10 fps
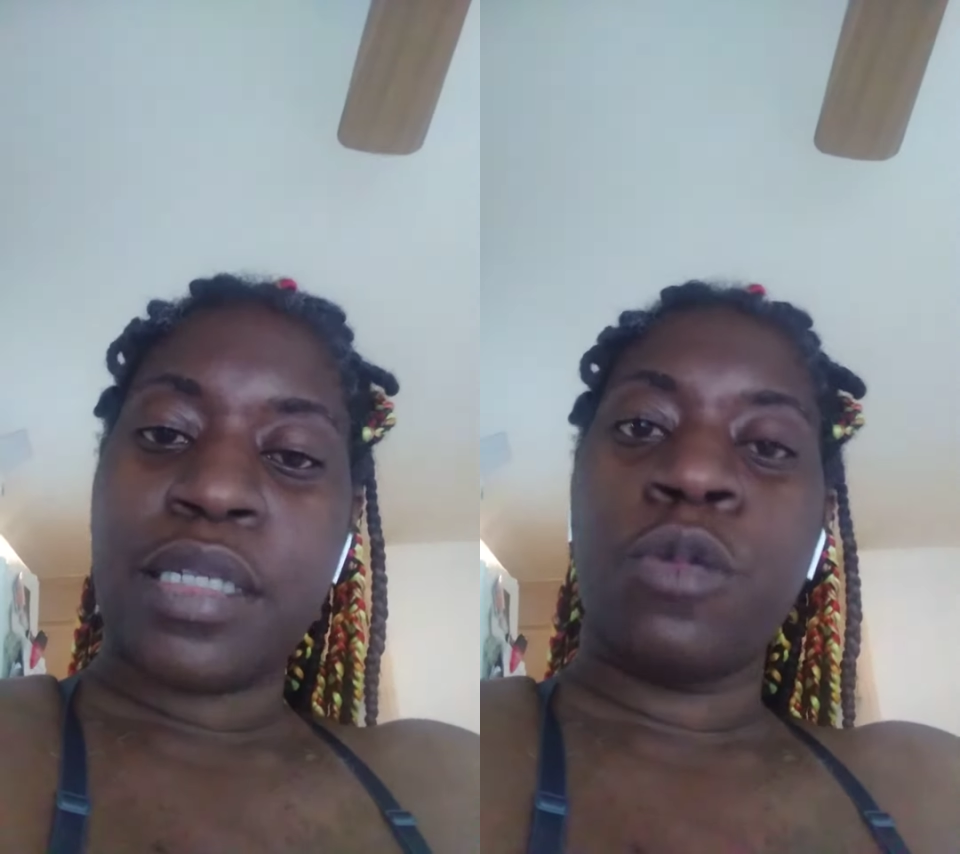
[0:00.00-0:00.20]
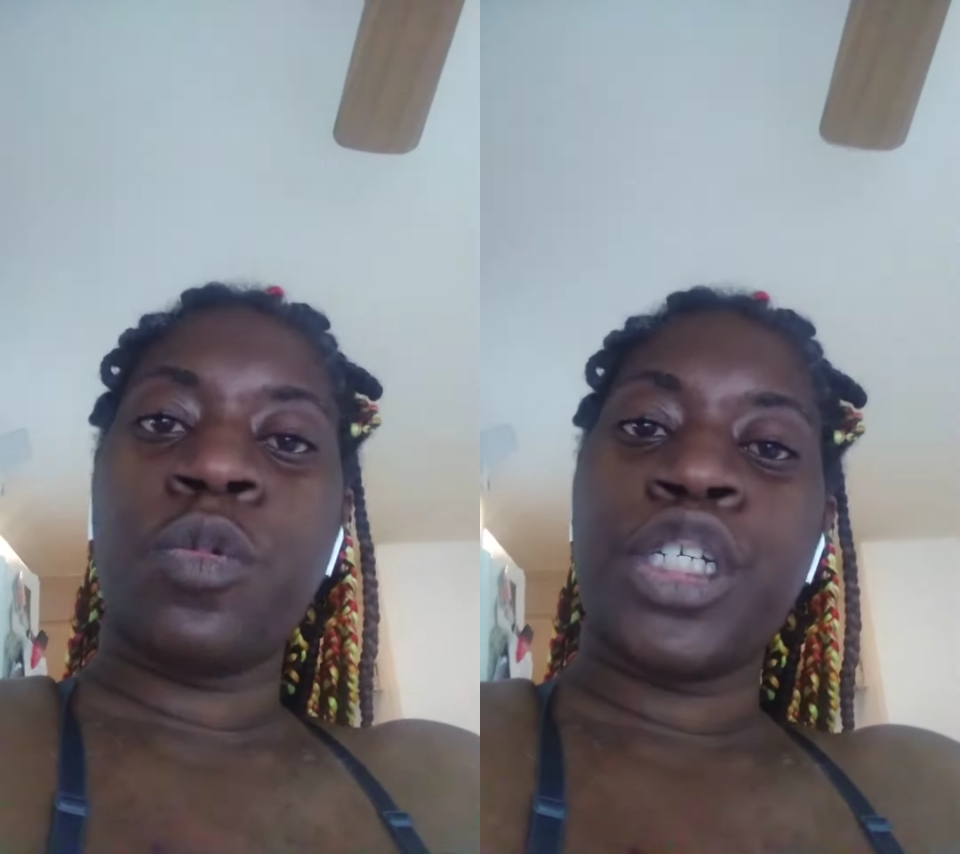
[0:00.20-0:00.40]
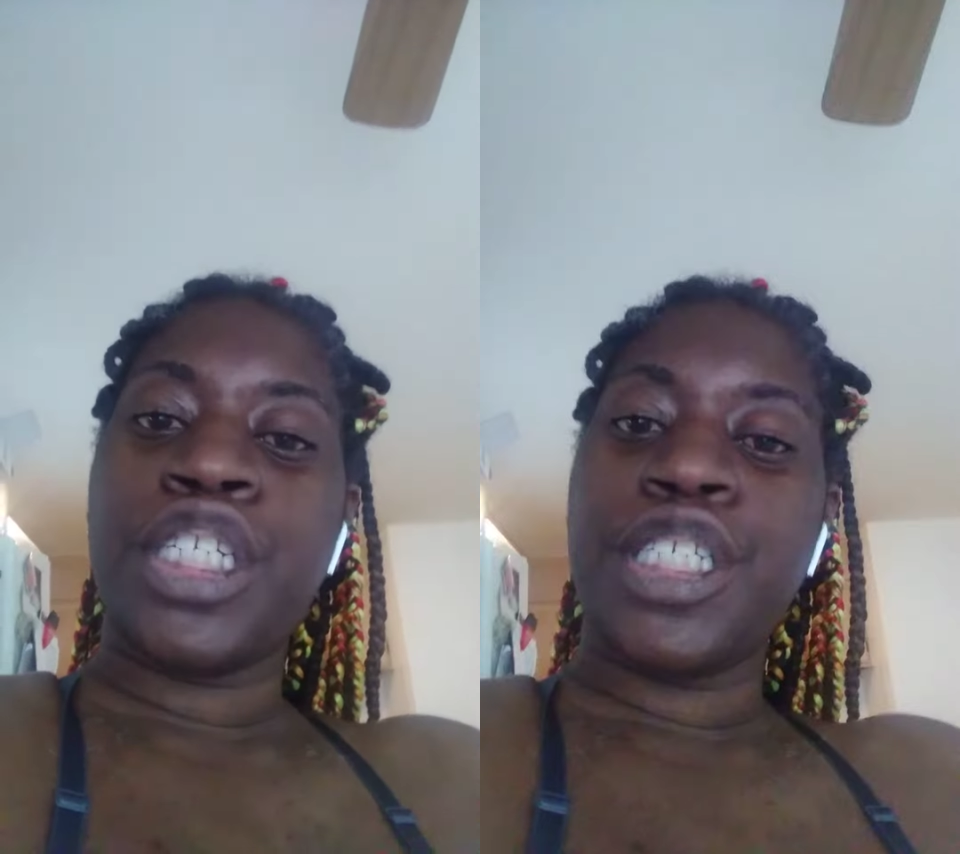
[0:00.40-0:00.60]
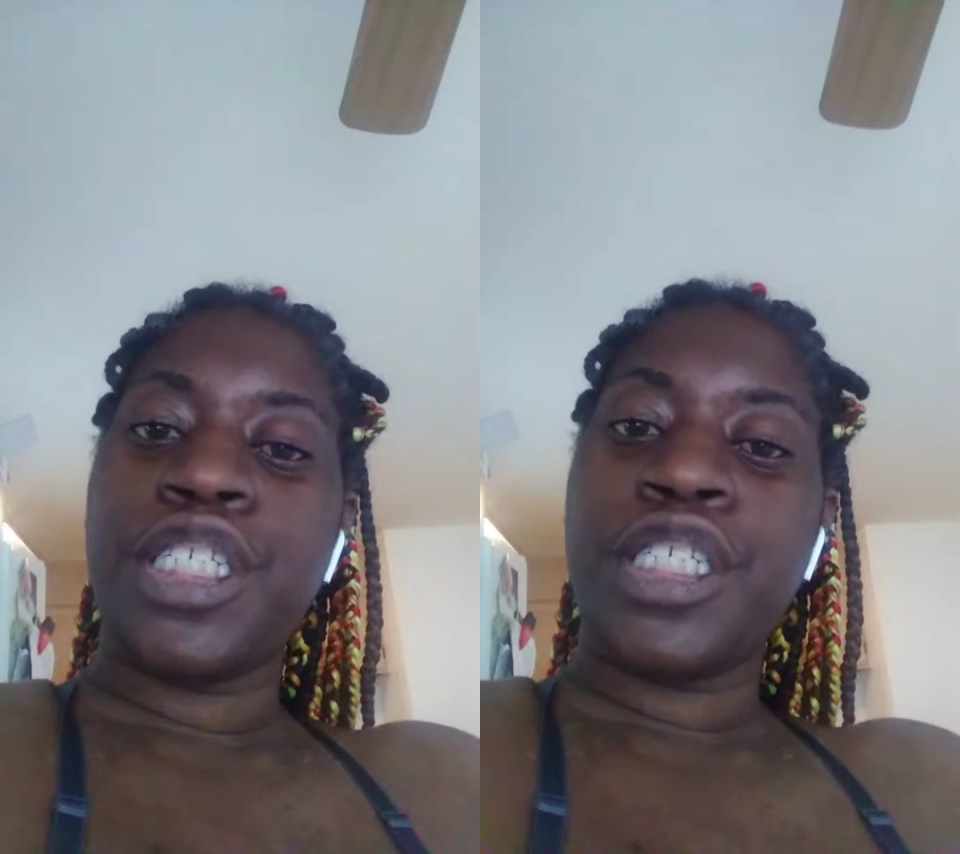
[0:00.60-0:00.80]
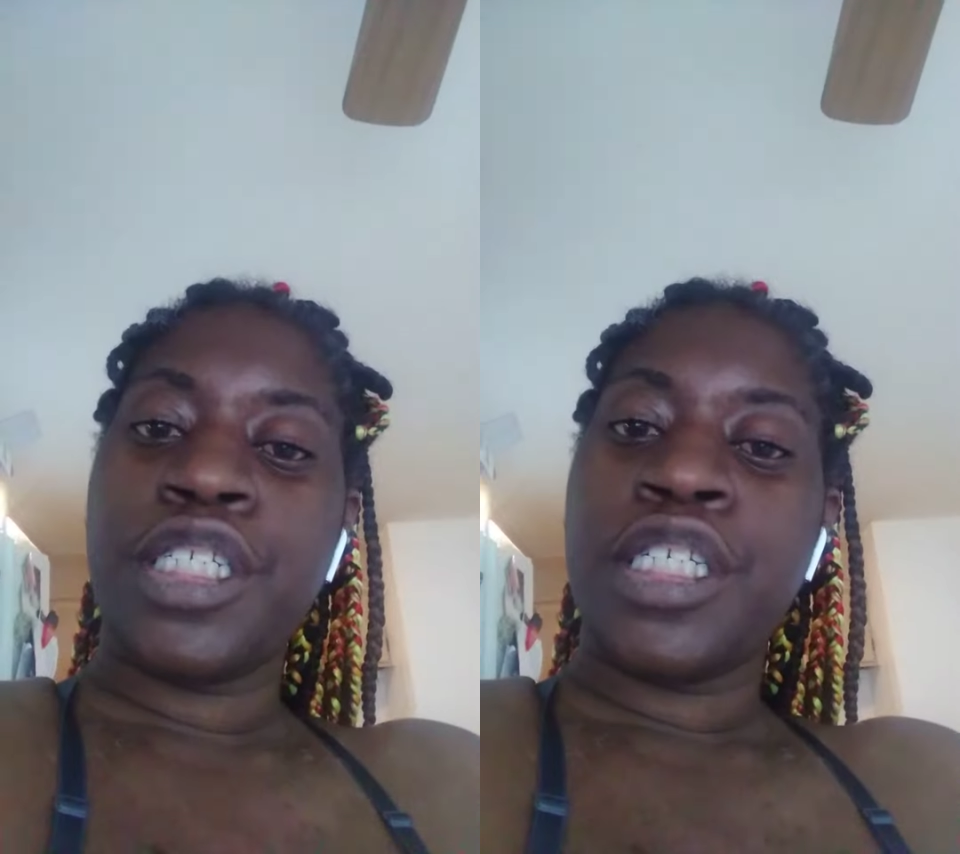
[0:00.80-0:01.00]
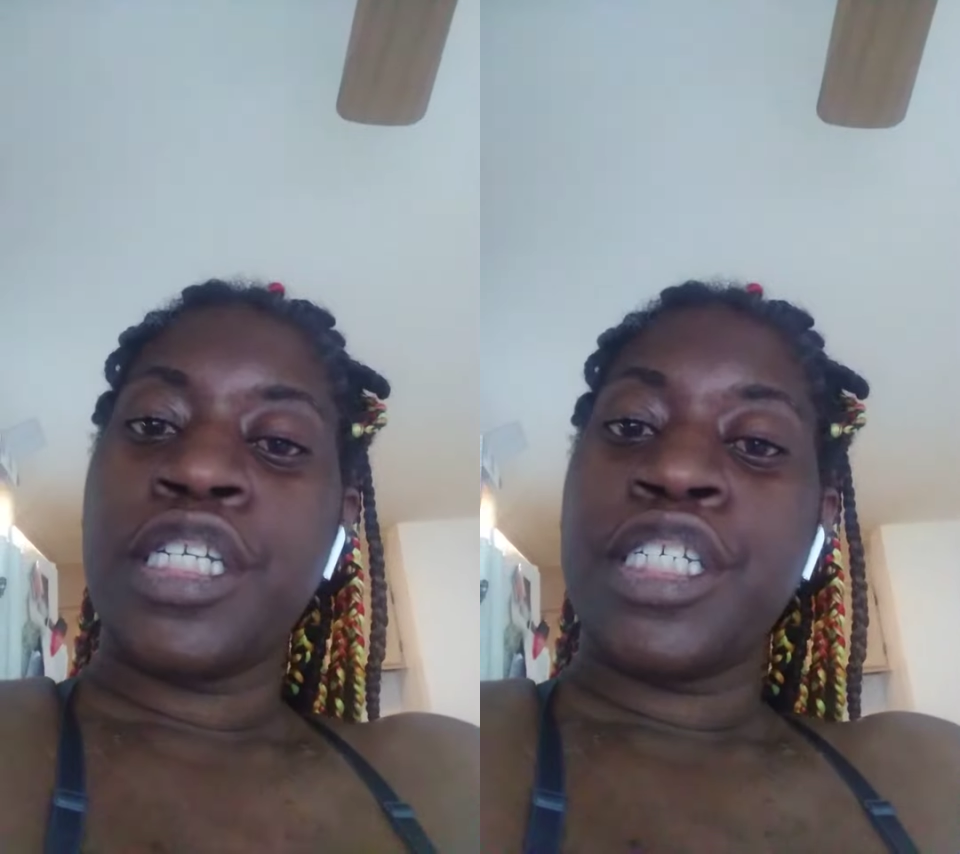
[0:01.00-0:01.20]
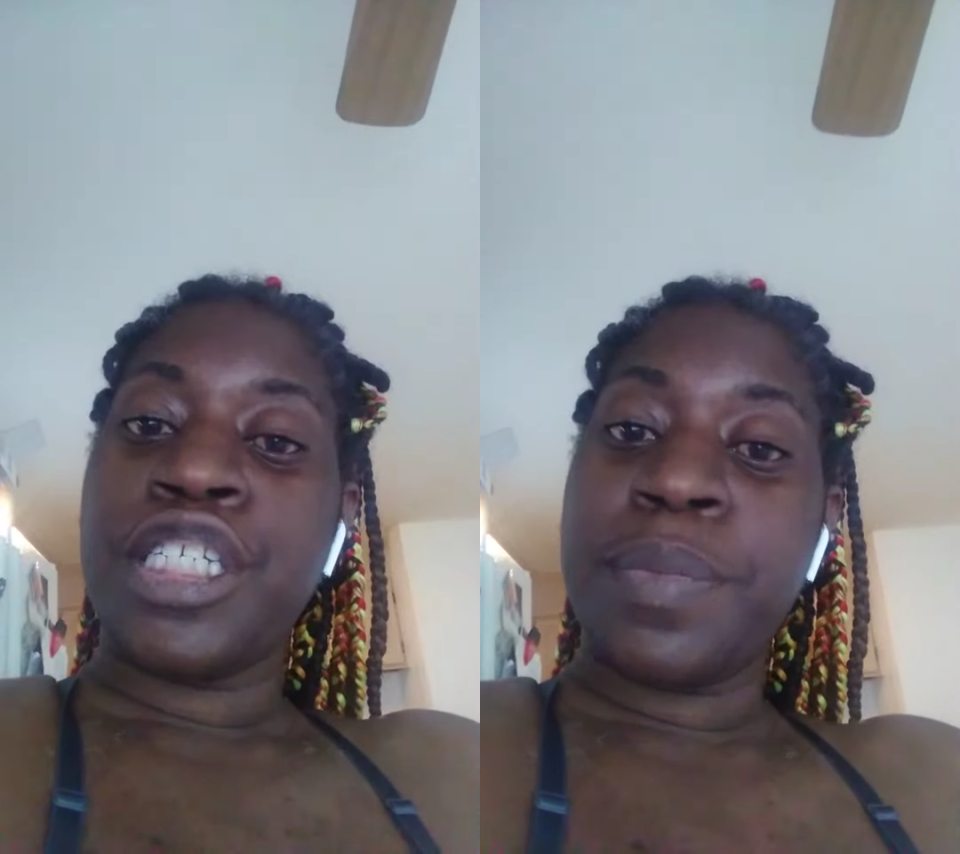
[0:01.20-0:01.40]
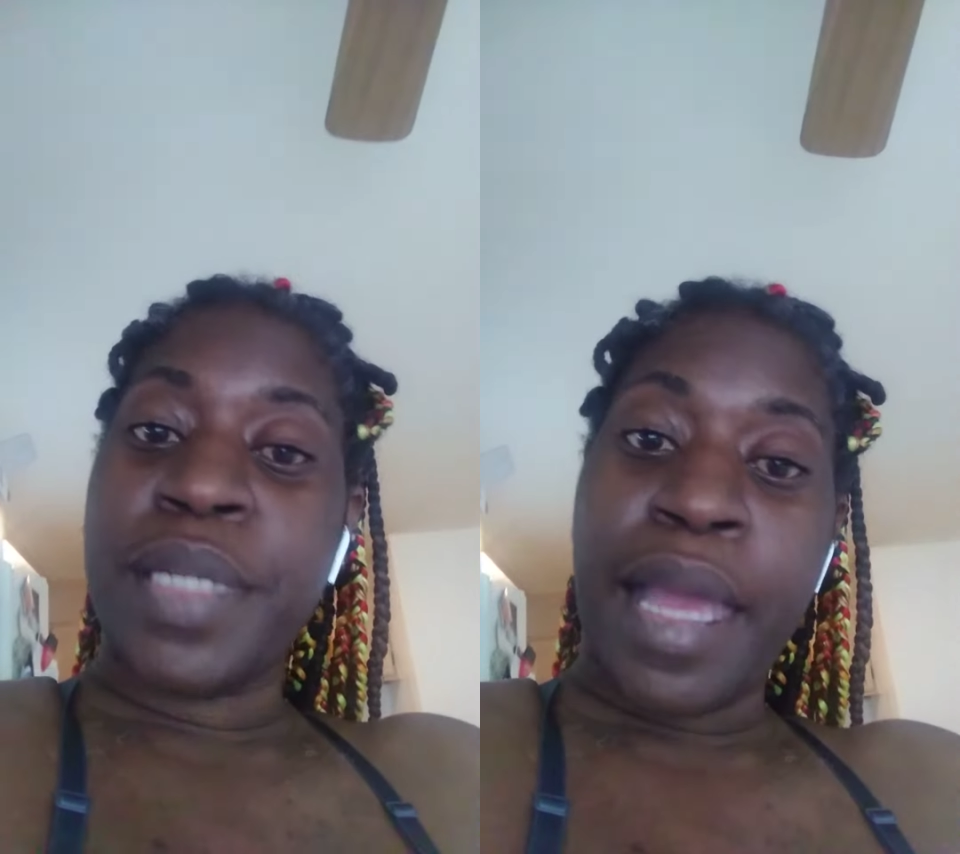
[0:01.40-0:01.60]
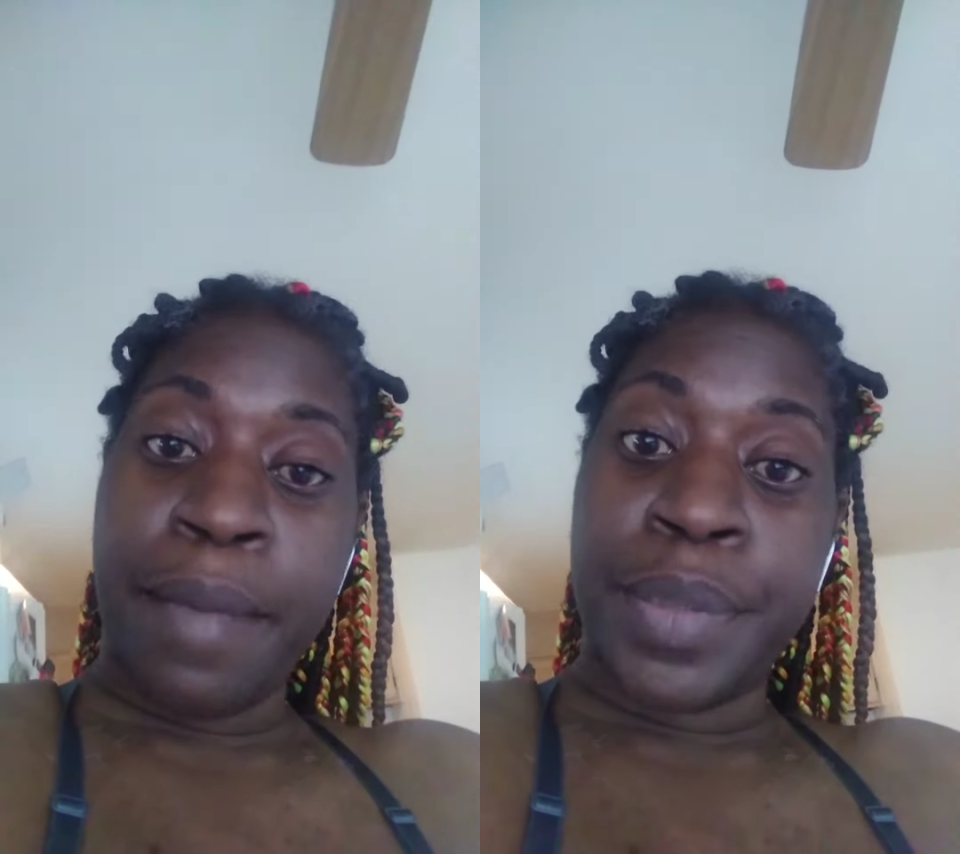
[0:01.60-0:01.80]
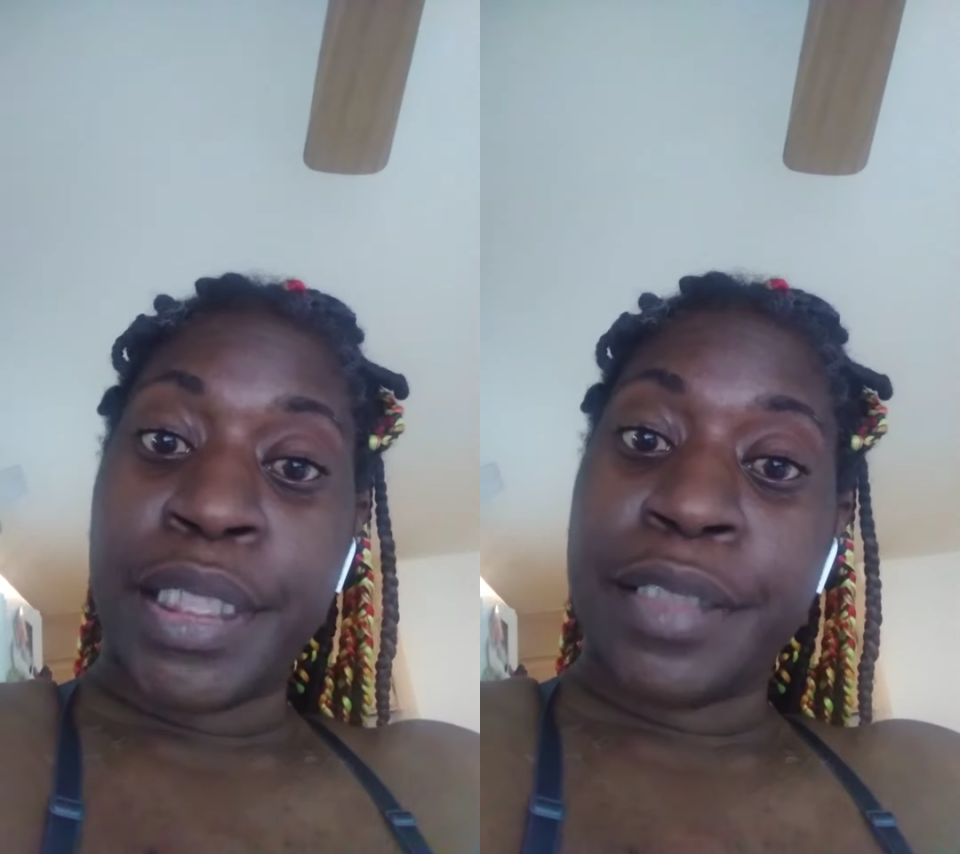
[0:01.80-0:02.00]
in which should be
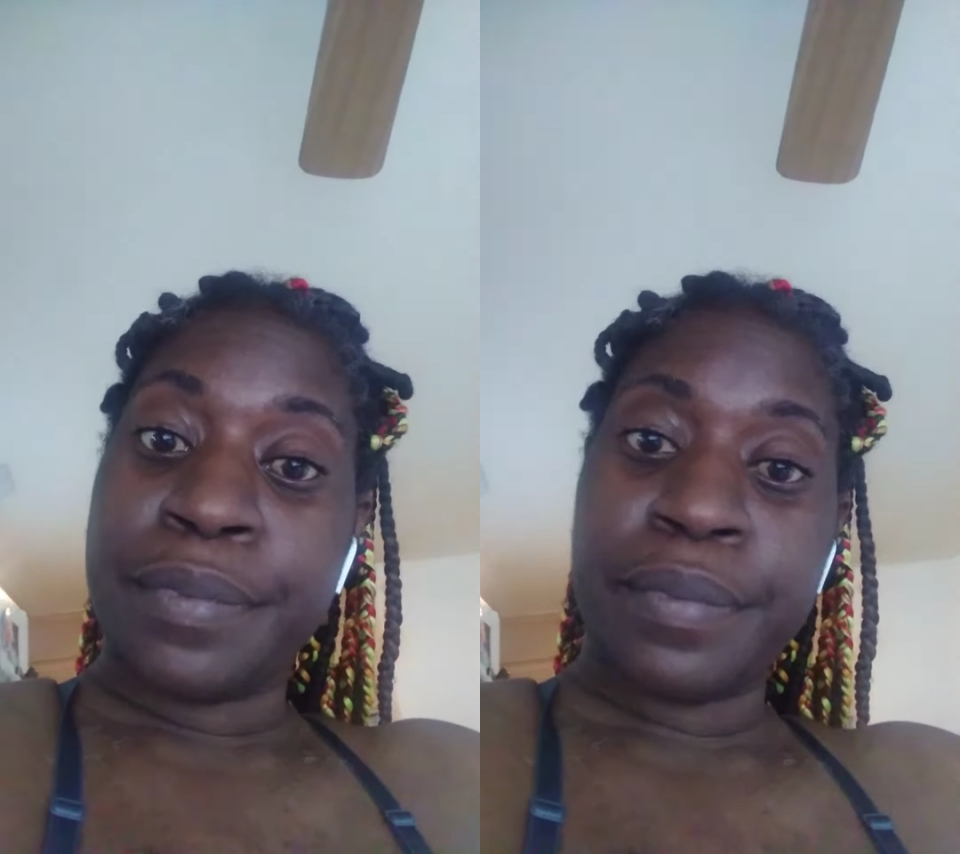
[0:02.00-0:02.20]
happening.